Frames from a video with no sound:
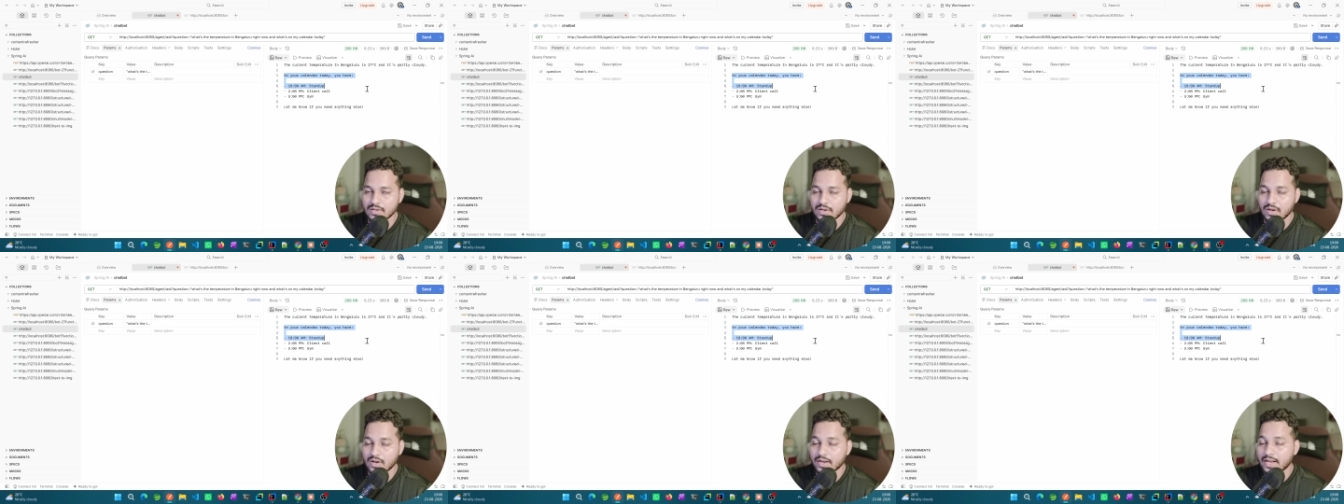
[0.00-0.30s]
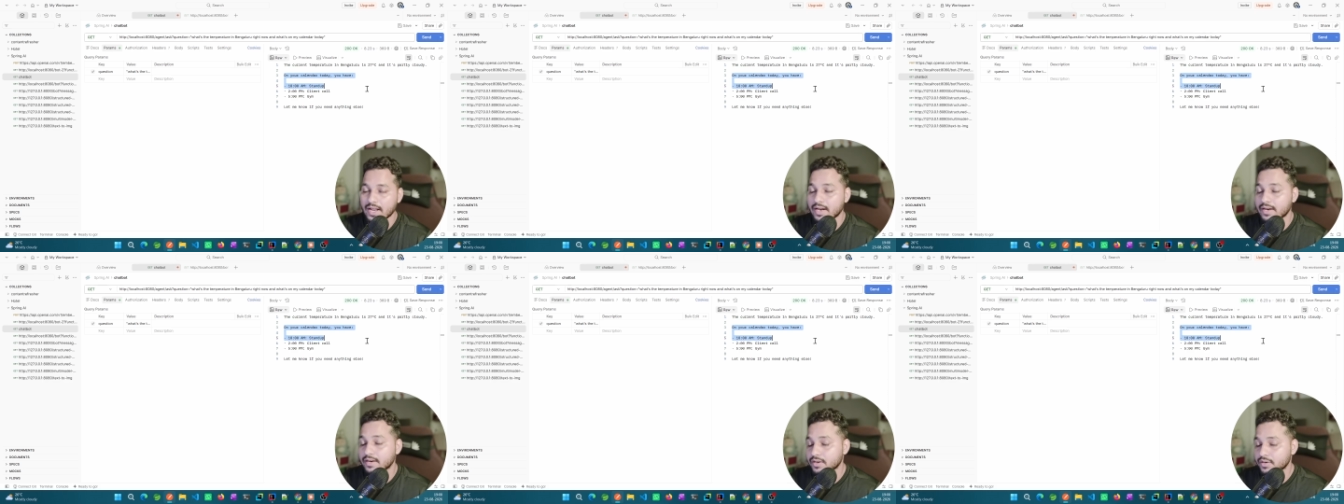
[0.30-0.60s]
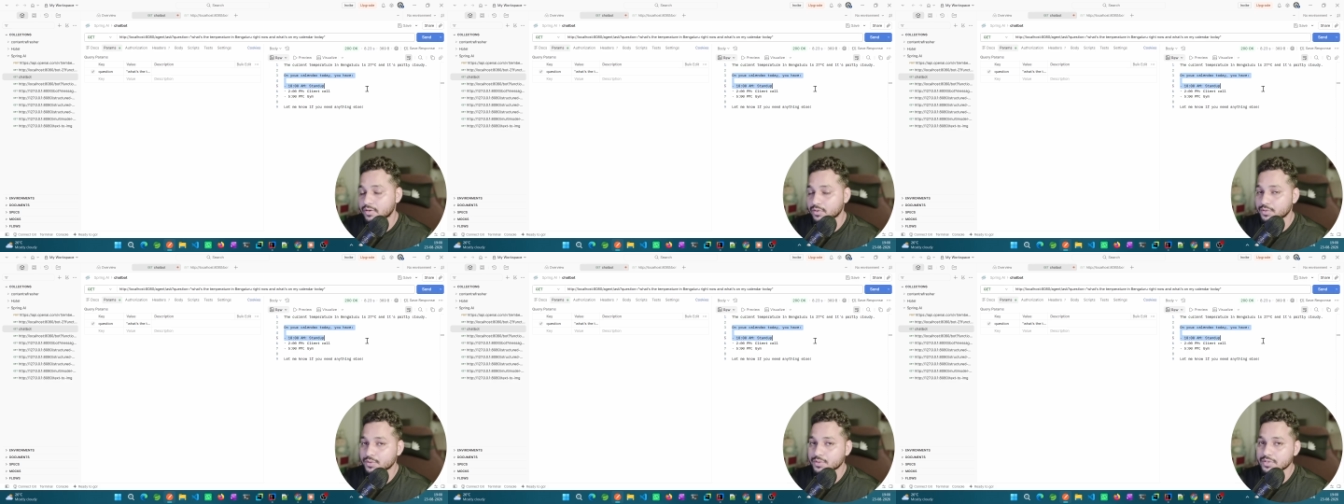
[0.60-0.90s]
our calendar
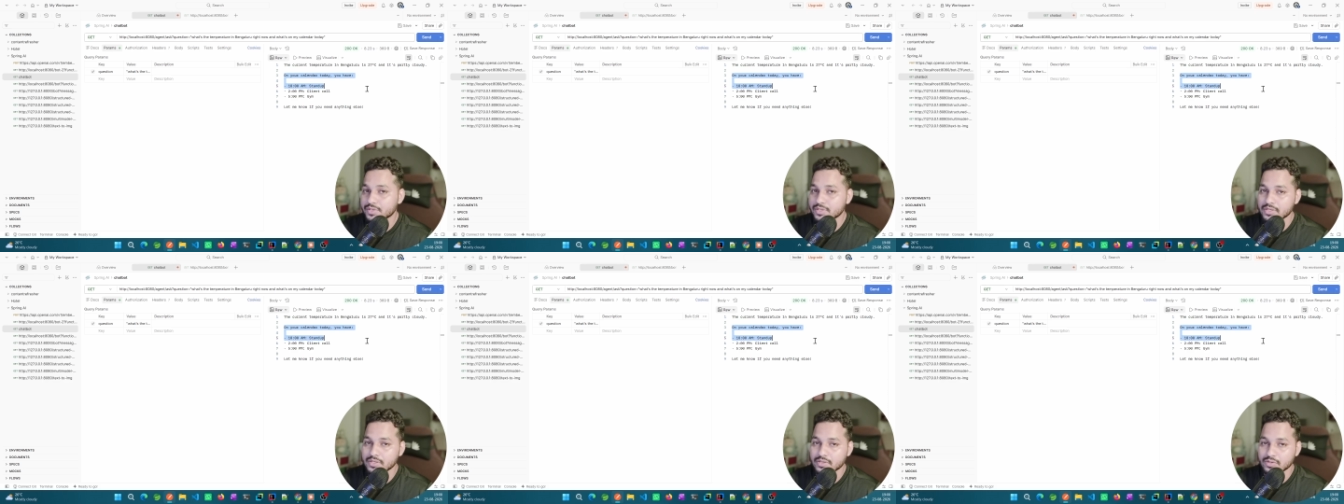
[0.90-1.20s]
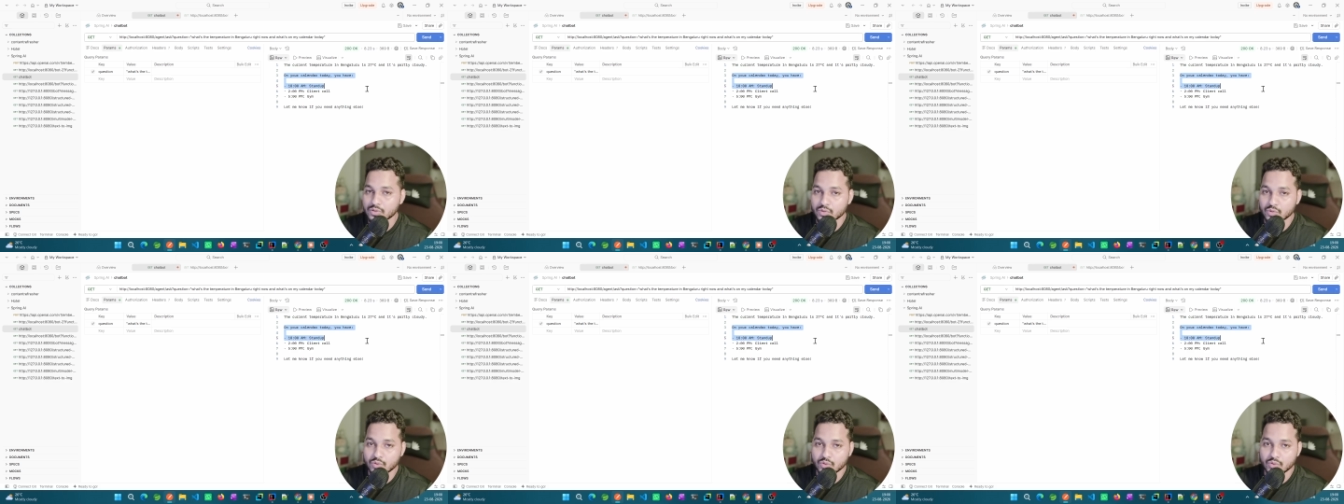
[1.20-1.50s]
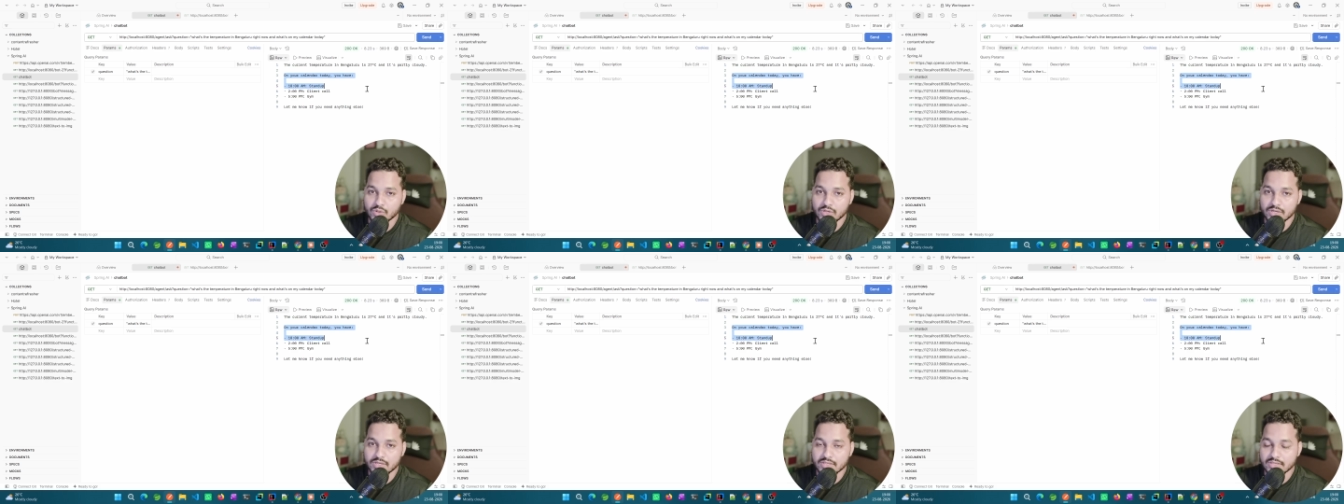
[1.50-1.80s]

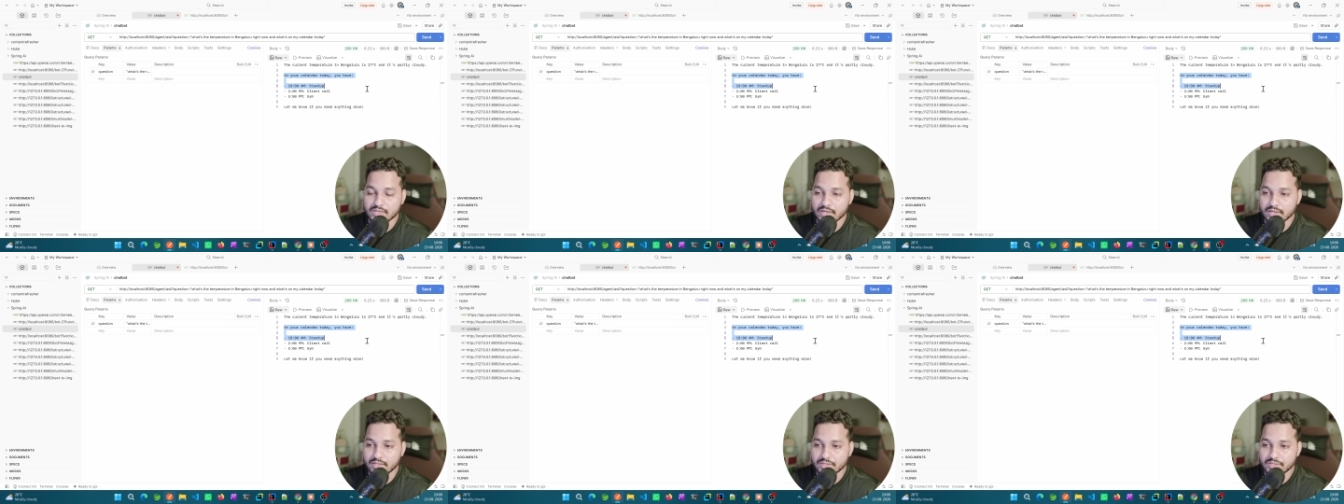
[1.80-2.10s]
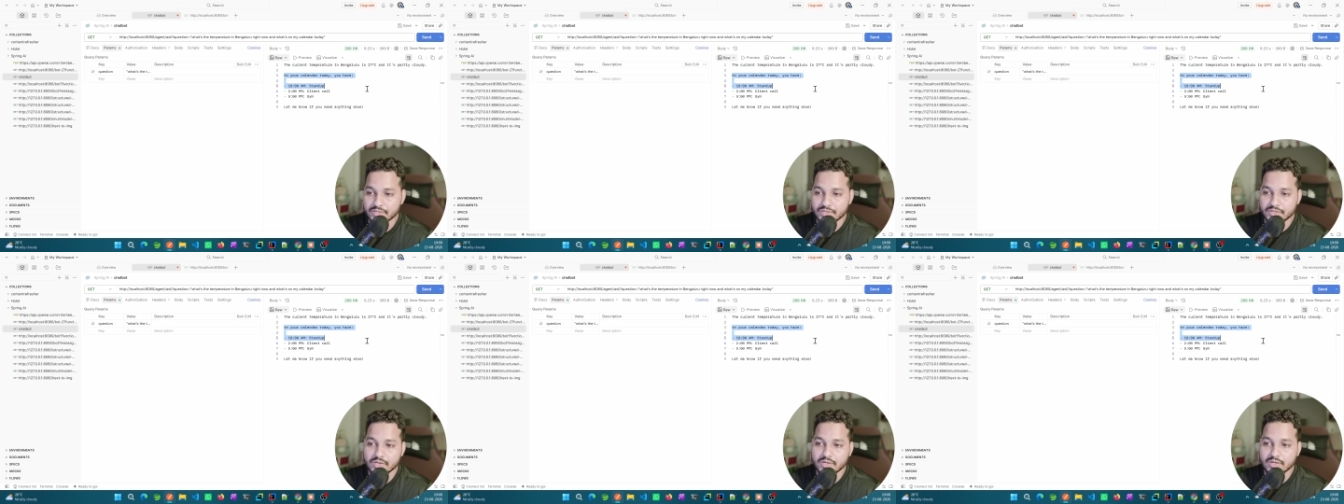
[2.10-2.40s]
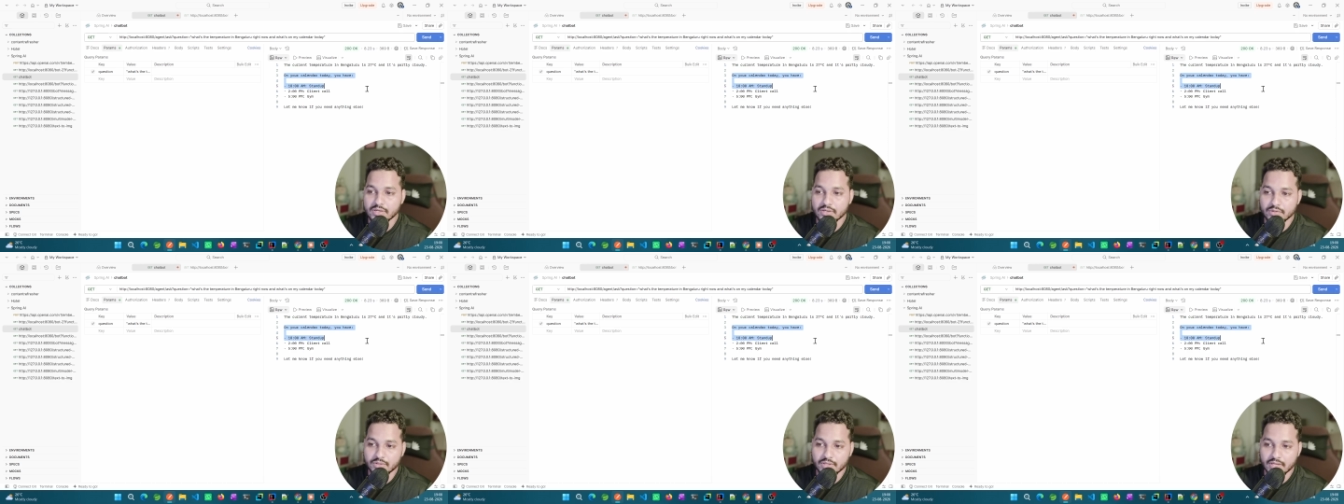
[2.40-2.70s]
tool is
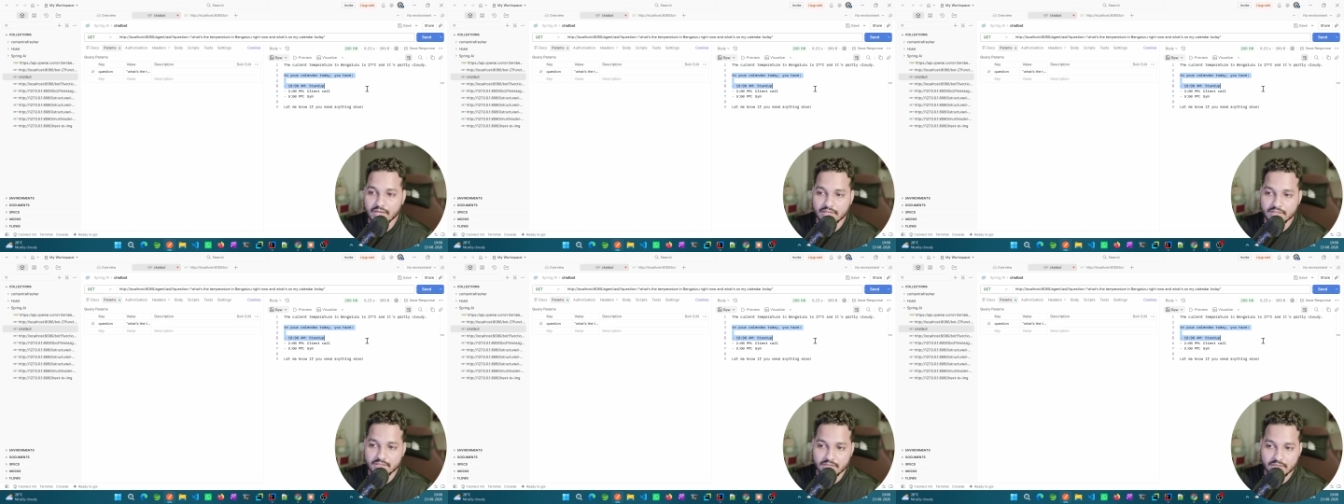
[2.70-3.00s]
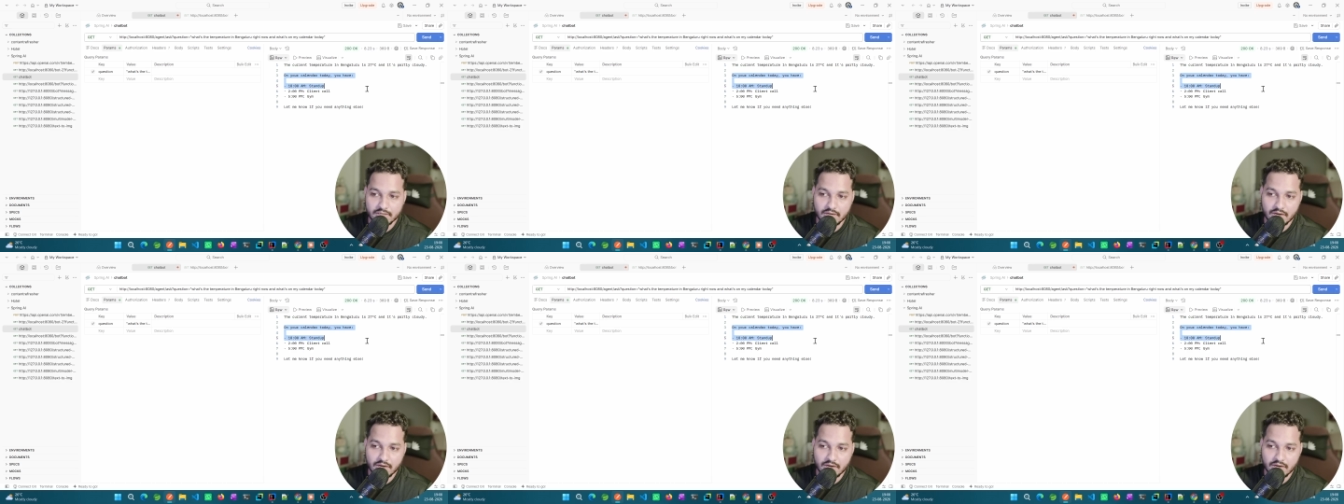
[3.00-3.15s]
registered to the agent.